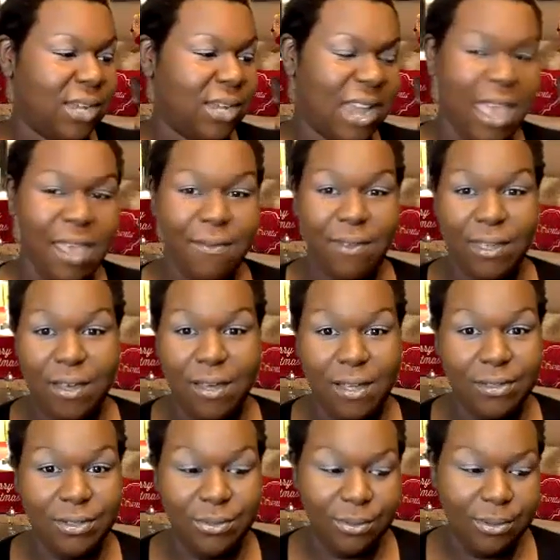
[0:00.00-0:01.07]
And I haven't
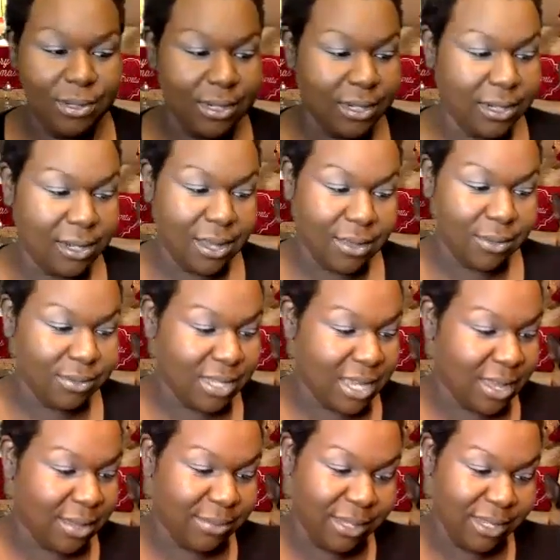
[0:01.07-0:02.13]
contoured in a long
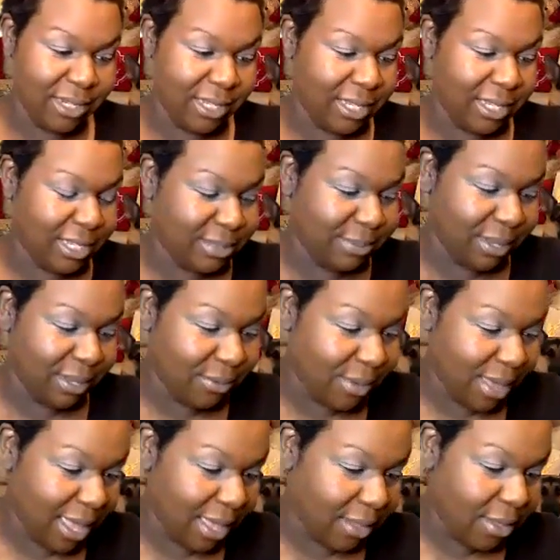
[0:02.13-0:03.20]
time, honey. It's been a
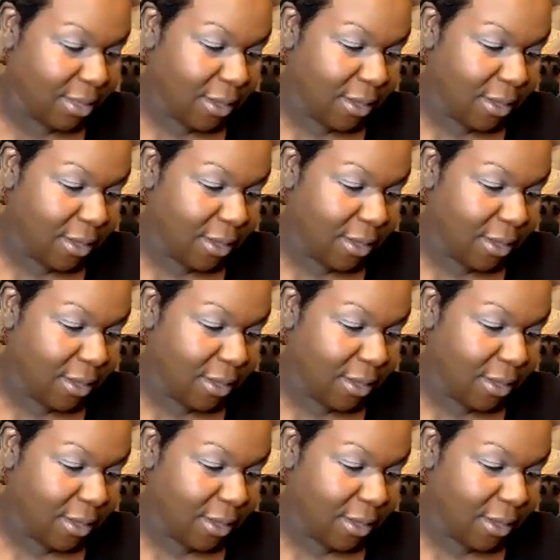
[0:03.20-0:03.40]
while.